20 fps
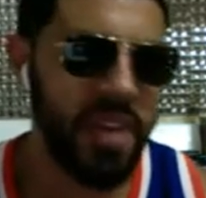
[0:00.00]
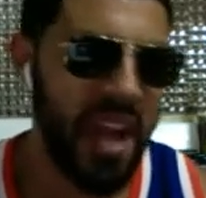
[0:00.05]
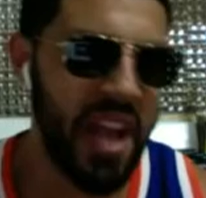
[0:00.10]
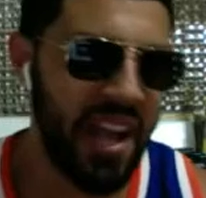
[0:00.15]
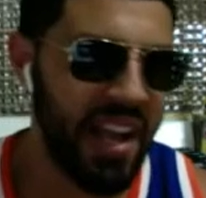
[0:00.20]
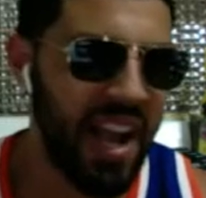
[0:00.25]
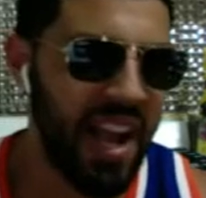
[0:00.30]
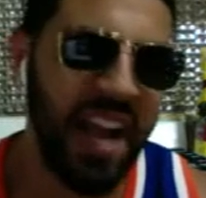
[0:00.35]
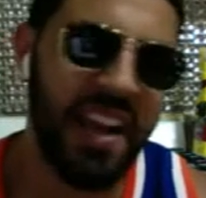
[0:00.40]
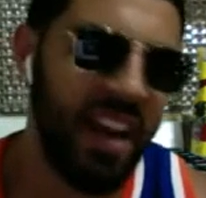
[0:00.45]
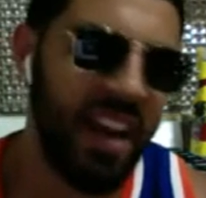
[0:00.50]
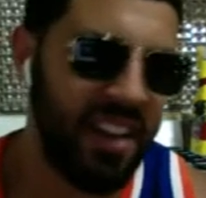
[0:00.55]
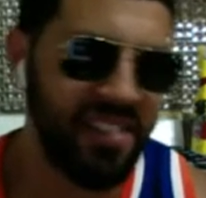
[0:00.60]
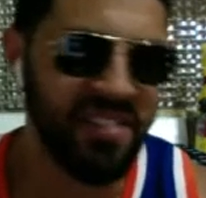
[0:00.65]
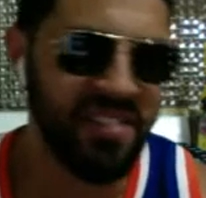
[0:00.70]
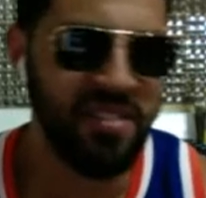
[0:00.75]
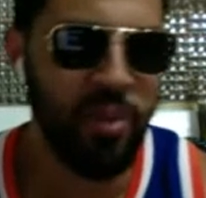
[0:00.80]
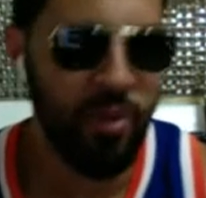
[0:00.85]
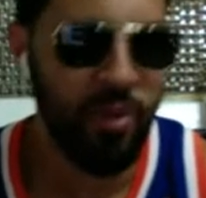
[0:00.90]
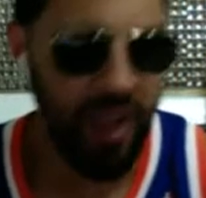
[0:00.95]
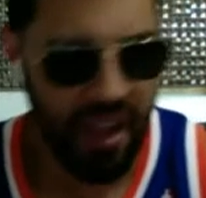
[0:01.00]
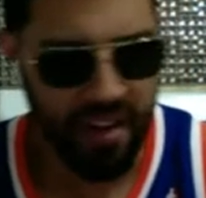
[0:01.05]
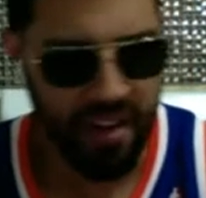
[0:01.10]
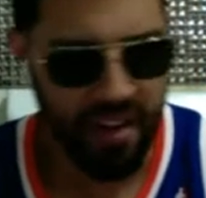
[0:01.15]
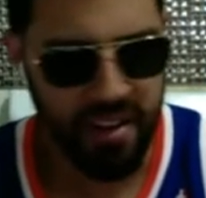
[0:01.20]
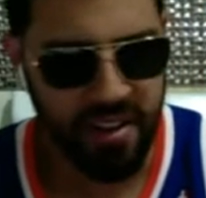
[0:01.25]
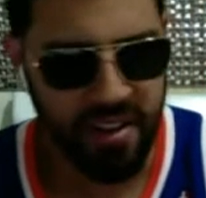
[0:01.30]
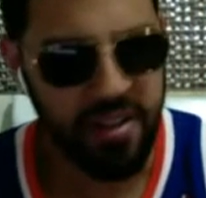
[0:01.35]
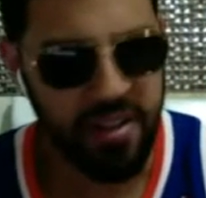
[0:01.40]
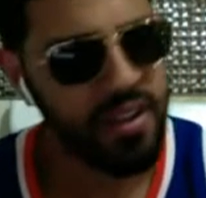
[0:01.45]
that guy, now he's his own
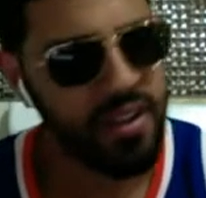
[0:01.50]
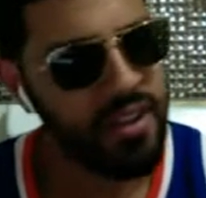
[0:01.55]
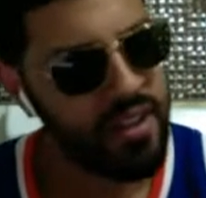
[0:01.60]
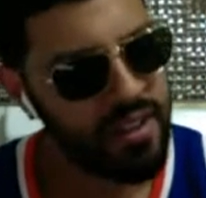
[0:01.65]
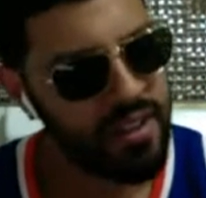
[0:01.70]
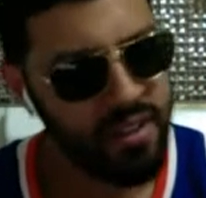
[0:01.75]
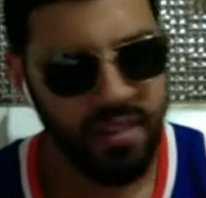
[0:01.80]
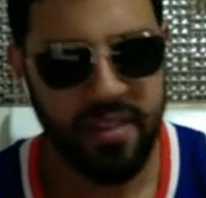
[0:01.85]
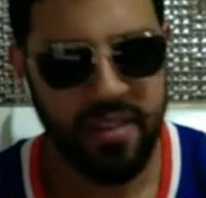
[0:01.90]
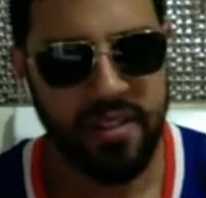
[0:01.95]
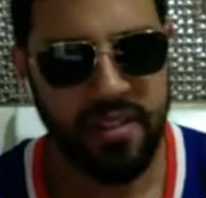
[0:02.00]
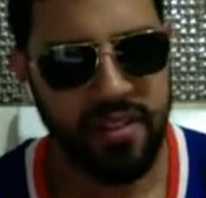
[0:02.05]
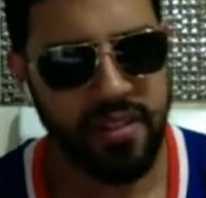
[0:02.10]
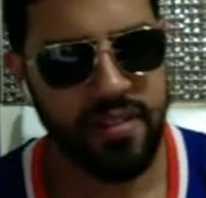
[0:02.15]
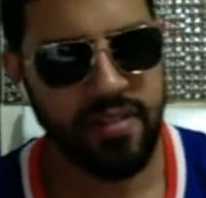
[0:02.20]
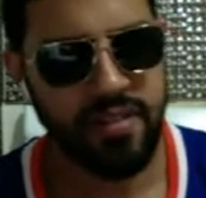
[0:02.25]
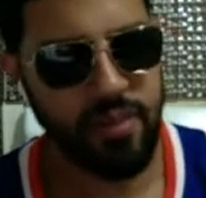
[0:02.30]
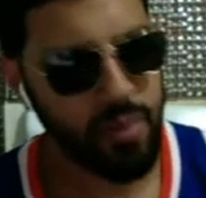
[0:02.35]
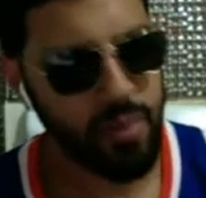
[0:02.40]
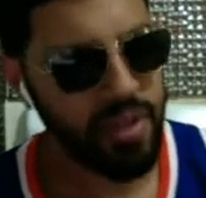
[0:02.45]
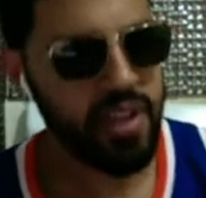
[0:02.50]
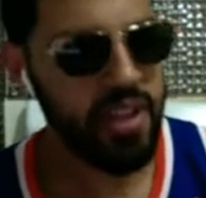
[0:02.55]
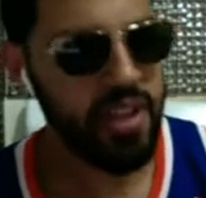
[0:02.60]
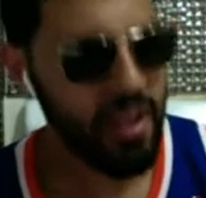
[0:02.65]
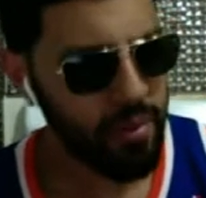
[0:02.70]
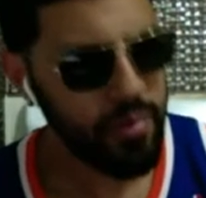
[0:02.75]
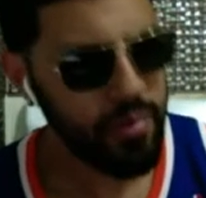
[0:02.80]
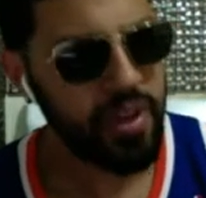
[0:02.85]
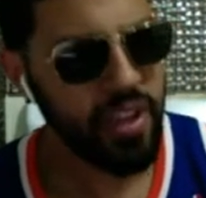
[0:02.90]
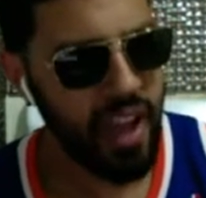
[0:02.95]
entity. So we could
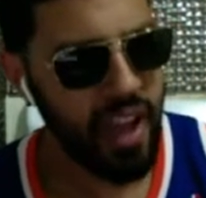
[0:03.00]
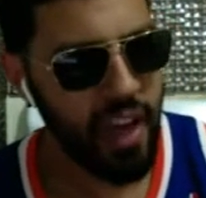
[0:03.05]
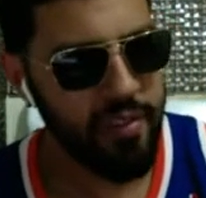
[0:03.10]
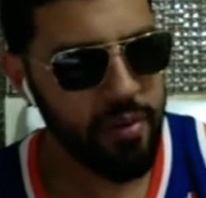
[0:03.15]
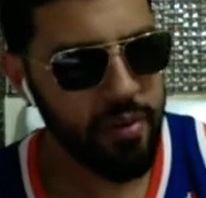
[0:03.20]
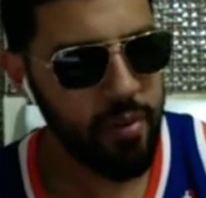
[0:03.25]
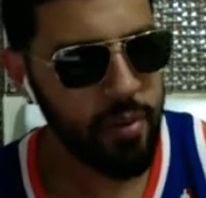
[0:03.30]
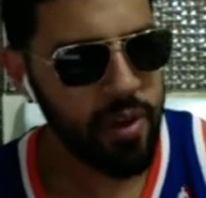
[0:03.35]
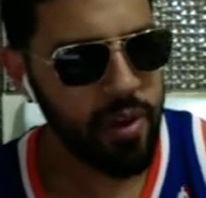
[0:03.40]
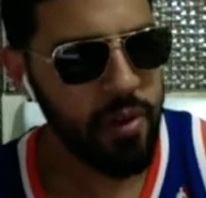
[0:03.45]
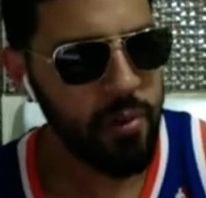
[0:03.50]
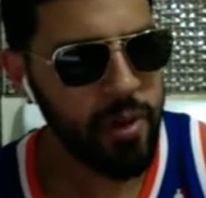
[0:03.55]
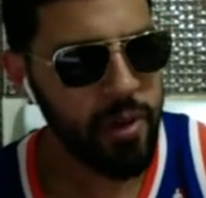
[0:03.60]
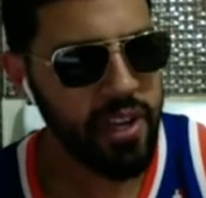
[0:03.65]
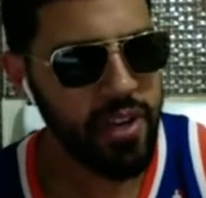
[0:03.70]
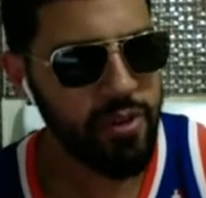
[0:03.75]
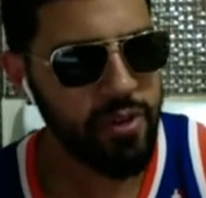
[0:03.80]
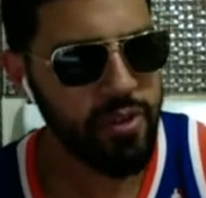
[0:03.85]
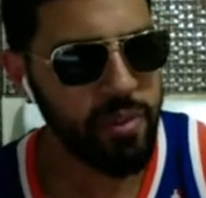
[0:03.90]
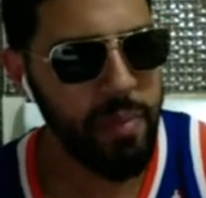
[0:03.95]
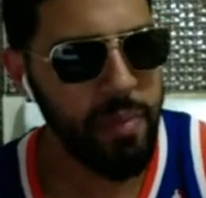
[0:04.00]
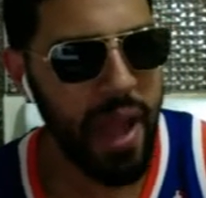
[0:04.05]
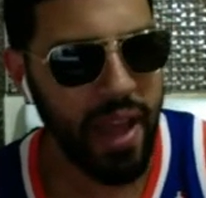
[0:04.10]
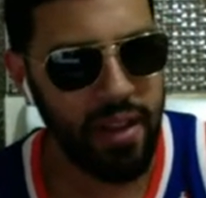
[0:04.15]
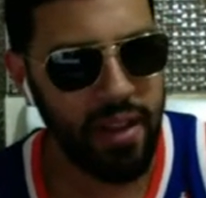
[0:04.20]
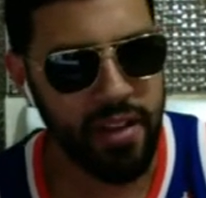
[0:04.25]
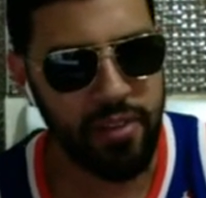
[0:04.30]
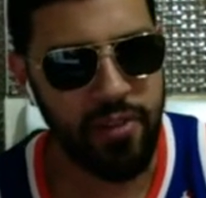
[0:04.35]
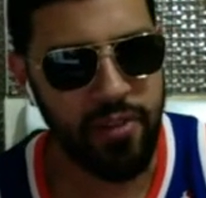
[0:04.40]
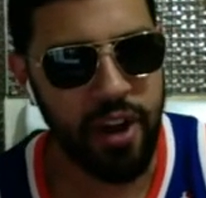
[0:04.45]
we could have a we we can use a
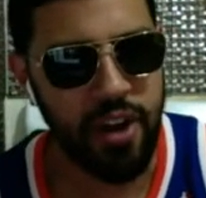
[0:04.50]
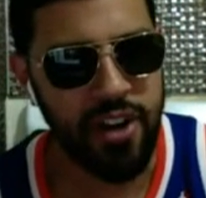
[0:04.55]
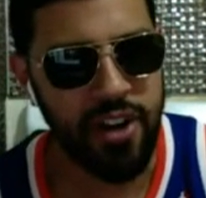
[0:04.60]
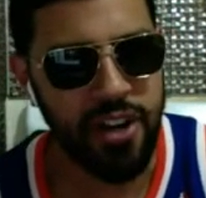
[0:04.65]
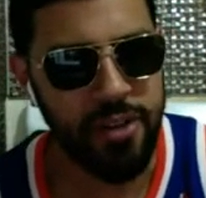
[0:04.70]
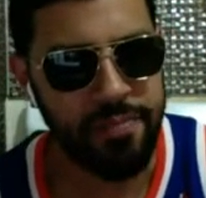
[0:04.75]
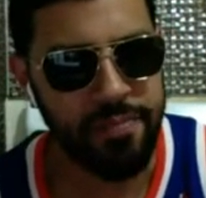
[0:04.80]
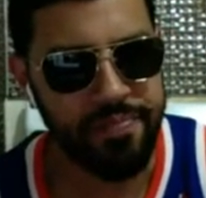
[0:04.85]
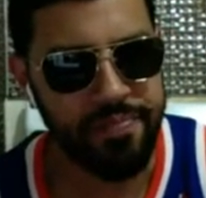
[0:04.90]
Maclin around here.